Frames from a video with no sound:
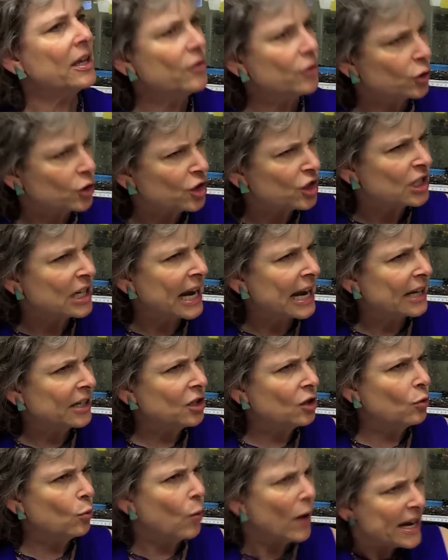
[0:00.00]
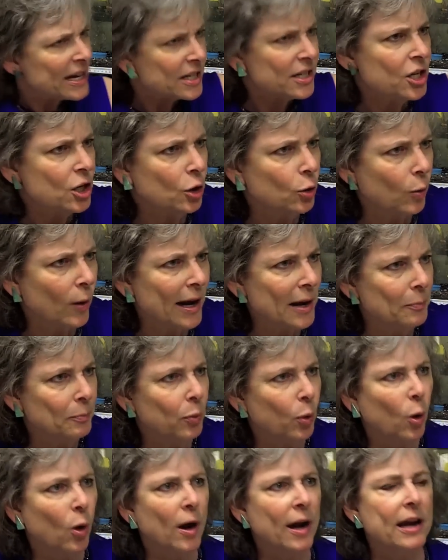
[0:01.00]
either stand and wait to
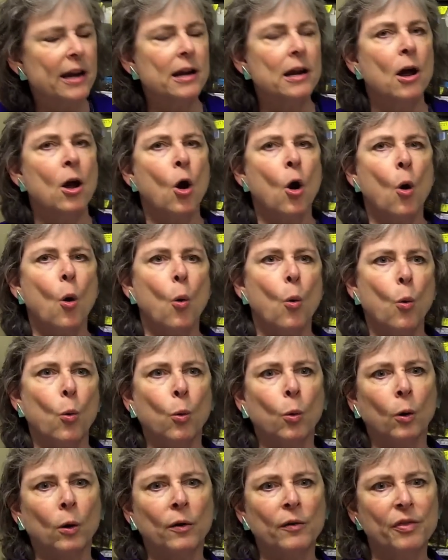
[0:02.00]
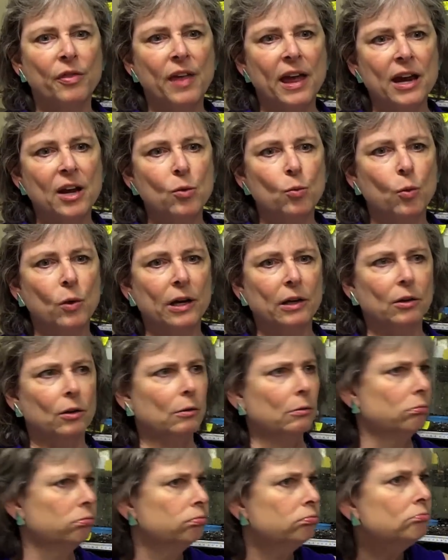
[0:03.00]
grab prey, or they
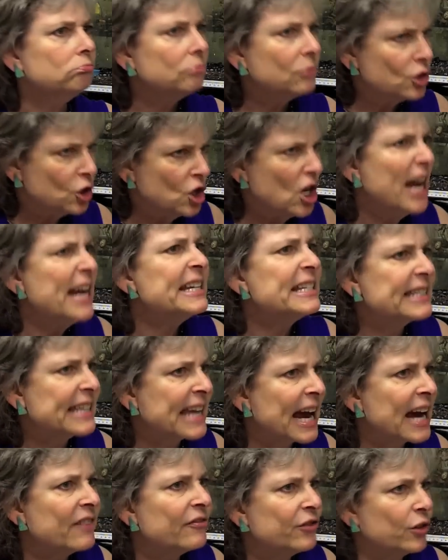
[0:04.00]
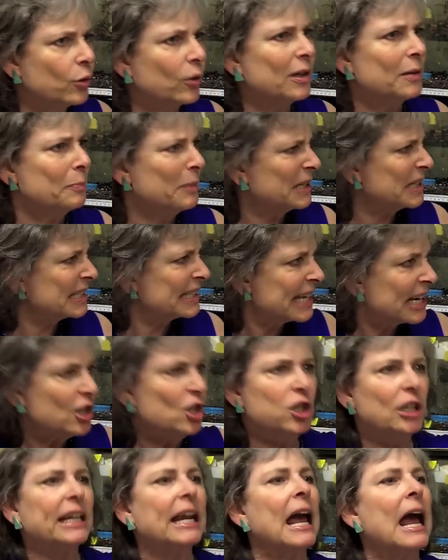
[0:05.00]
will chase after it. But
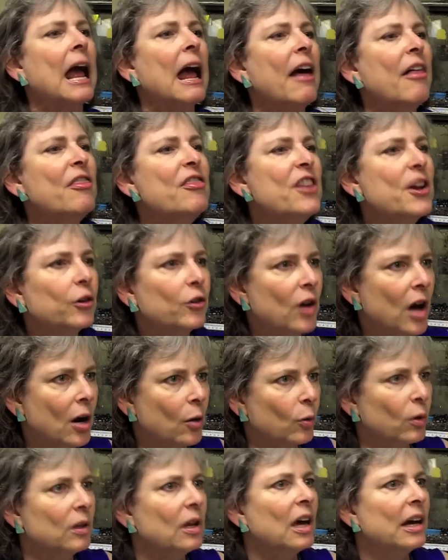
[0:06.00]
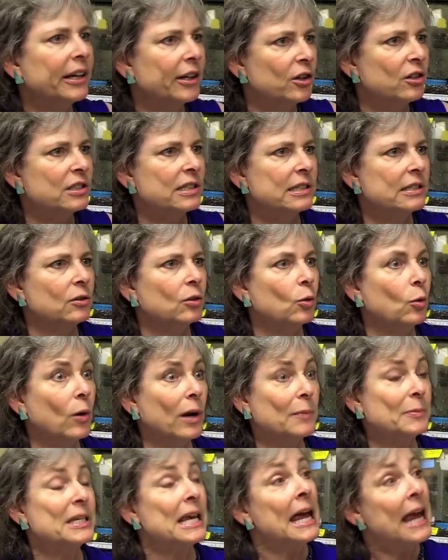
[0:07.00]
essentially, they're not relying on silk
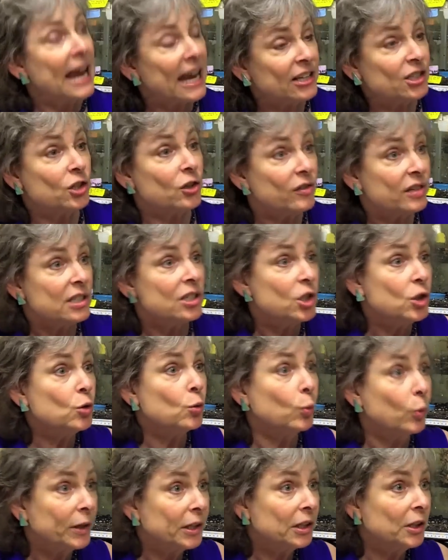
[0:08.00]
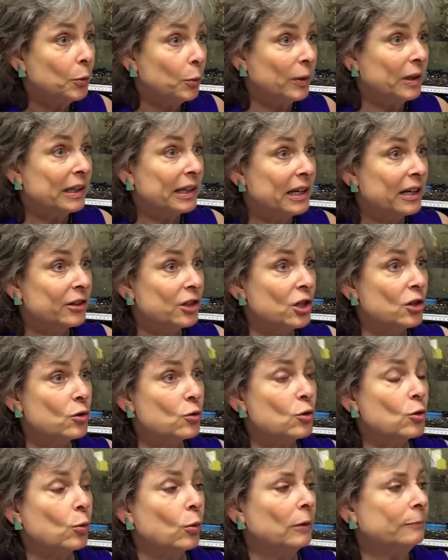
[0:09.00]
webs. And so this is really, really
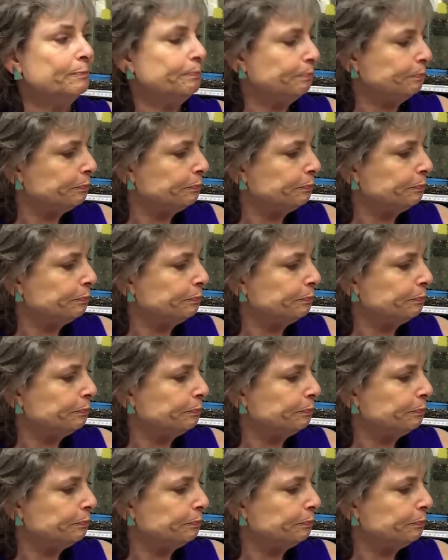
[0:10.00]
unusual.